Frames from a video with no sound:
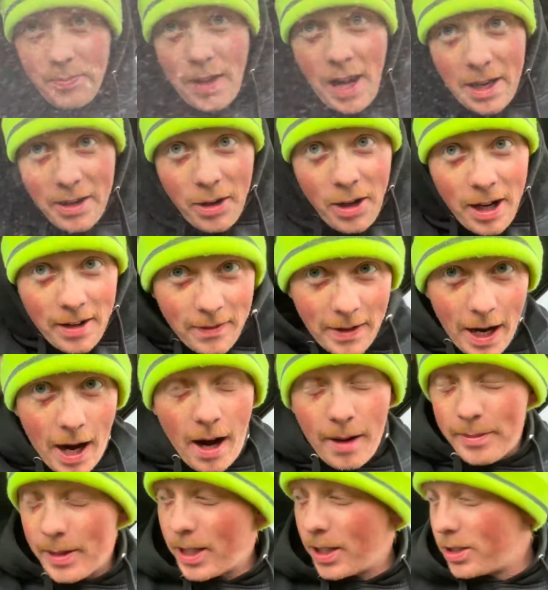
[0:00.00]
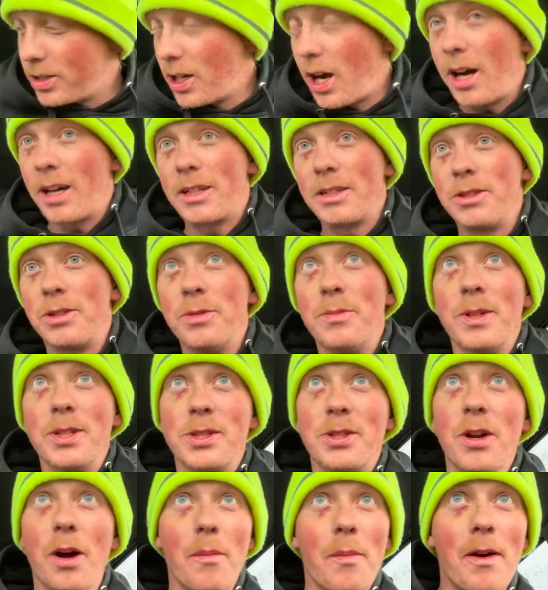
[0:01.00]
I know I have a habit of talking too
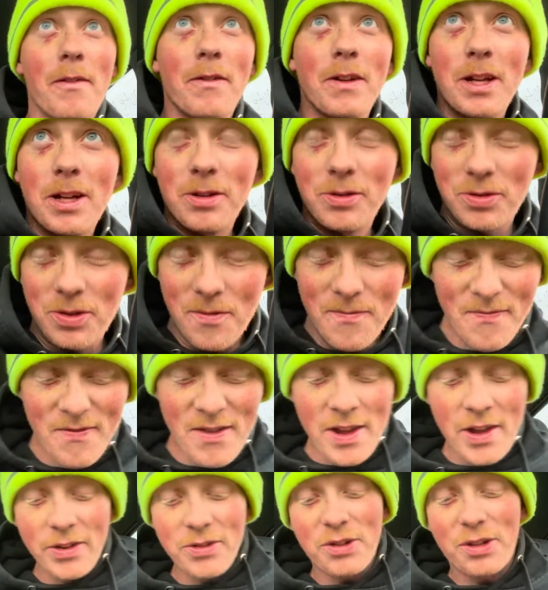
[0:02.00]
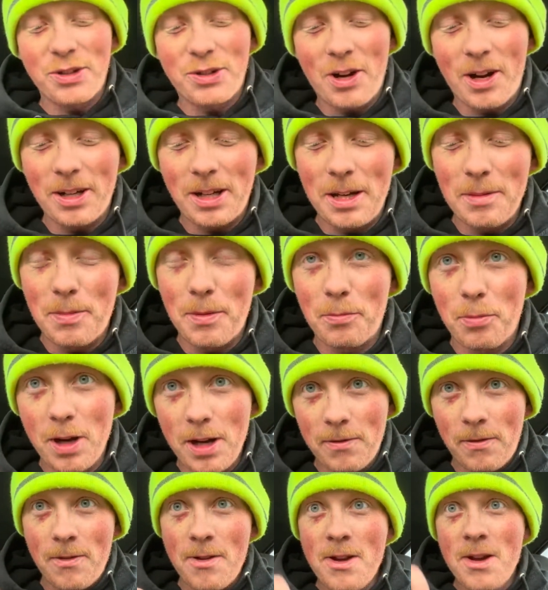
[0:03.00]
much during my videos, so I try to keep it
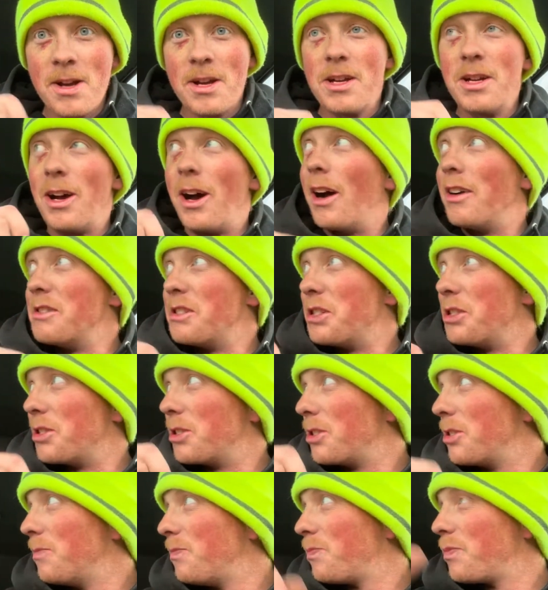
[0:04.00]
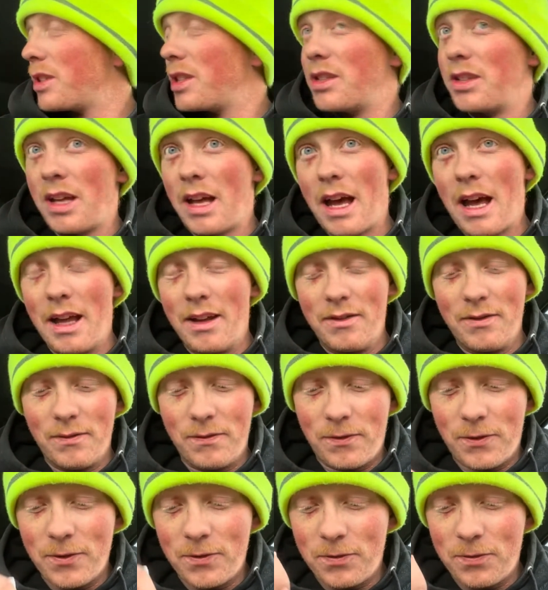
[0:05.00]
brief. It's just
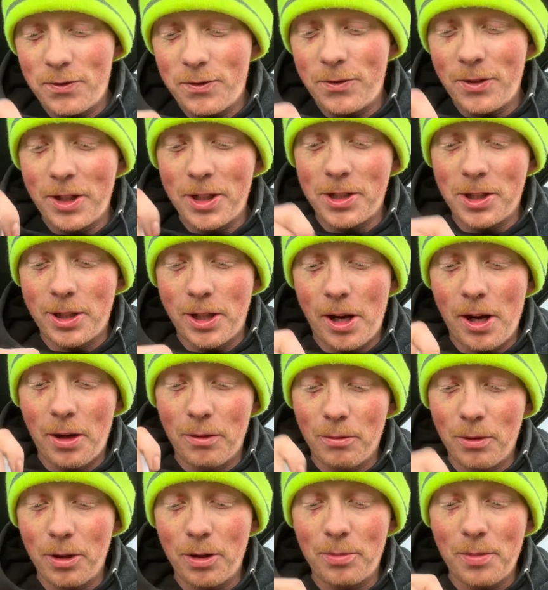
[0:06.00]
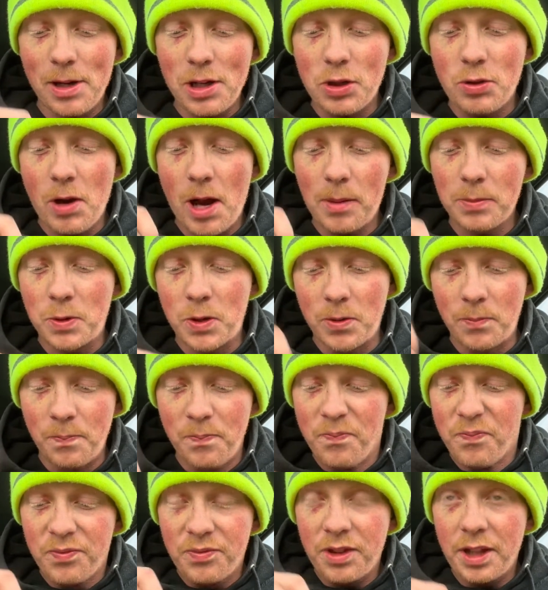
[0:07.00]
finished rolling my straps and
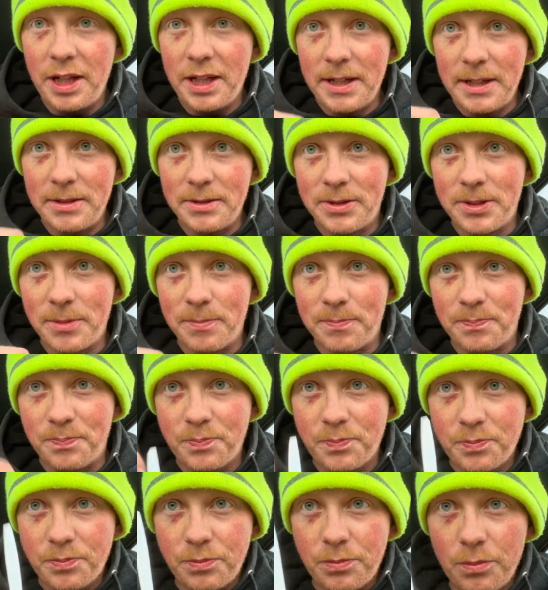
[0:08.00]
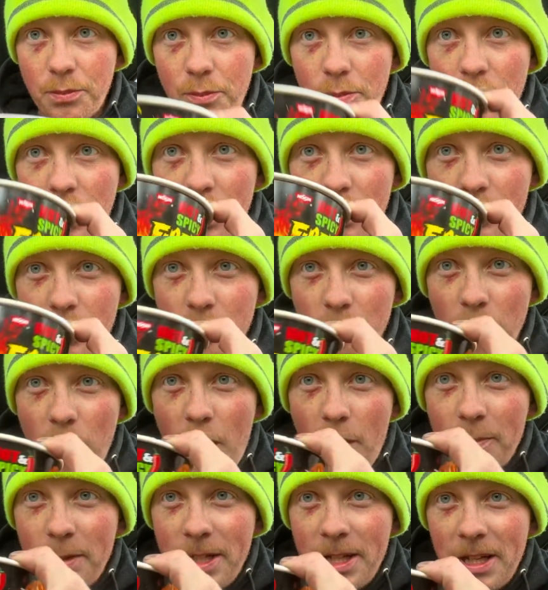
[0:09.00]
eating some
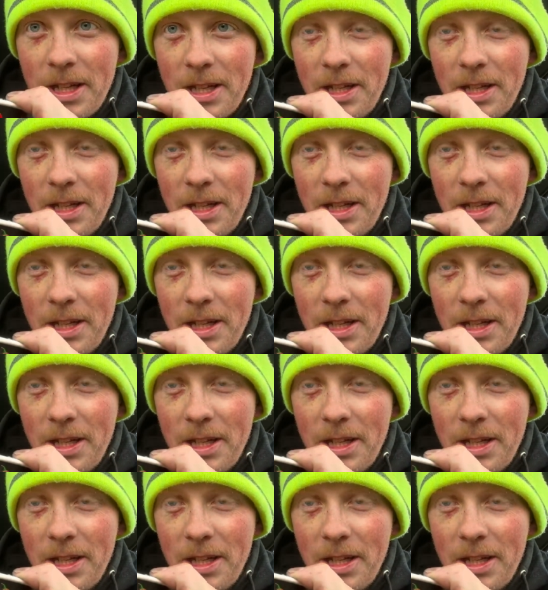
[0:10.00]
ramen.